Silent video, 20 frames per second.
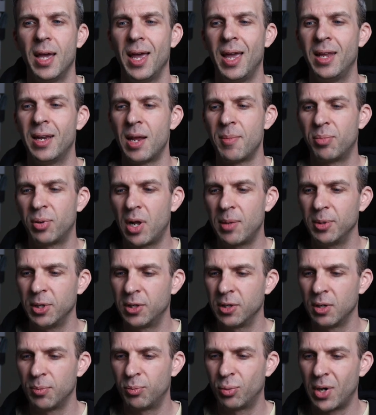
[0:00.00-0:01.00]
And I probably
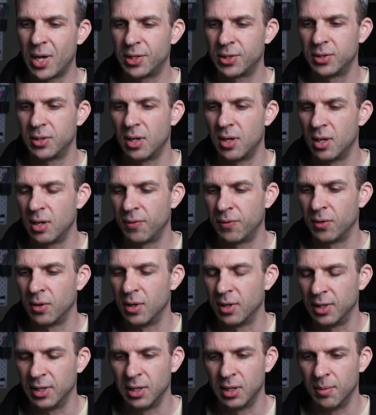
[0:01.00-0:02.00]
could have pressed on for
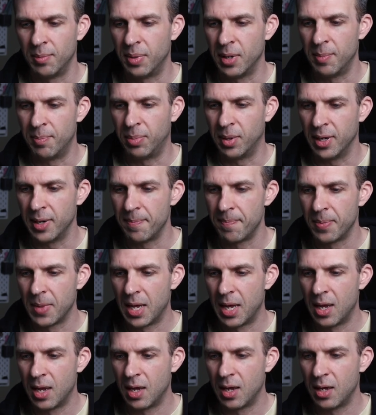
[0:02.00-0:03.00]
a little bit, but
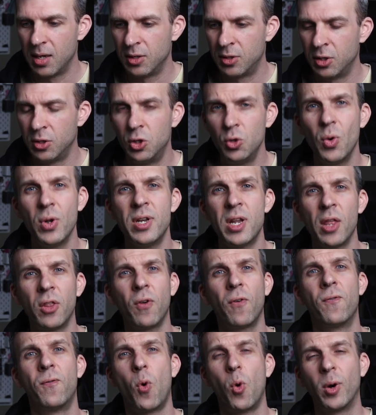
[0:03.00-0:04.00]
to do
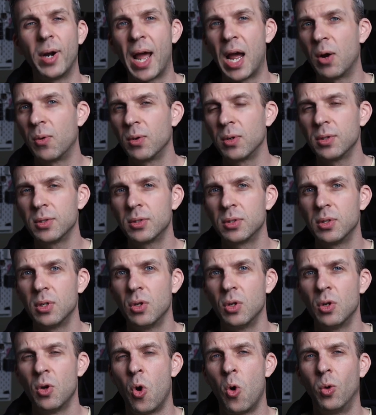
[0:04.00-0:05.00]
another 4 hours
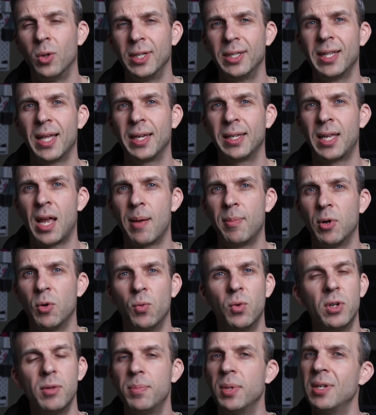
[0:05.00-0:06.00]
holding that camera
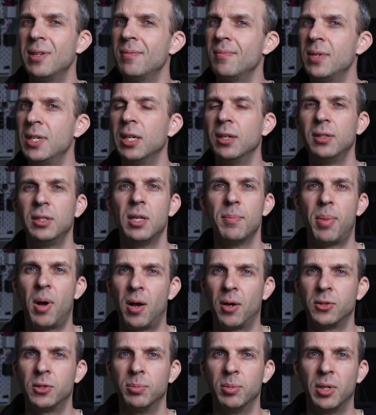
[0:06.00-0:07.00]
would have been nearly
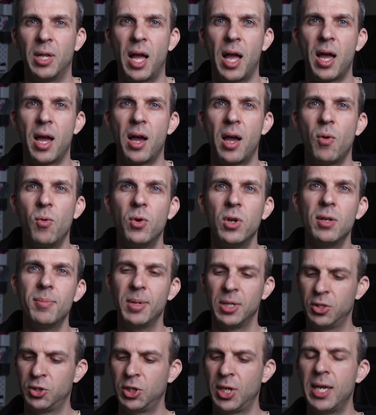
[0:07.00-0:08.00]
impossible. I would have
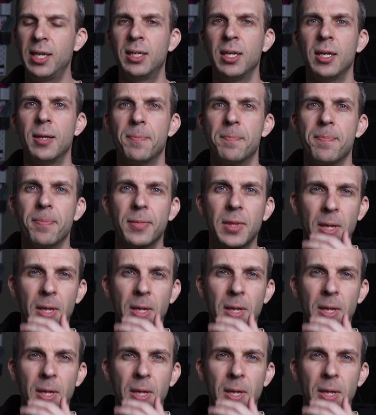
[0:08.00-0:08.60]
been shaking.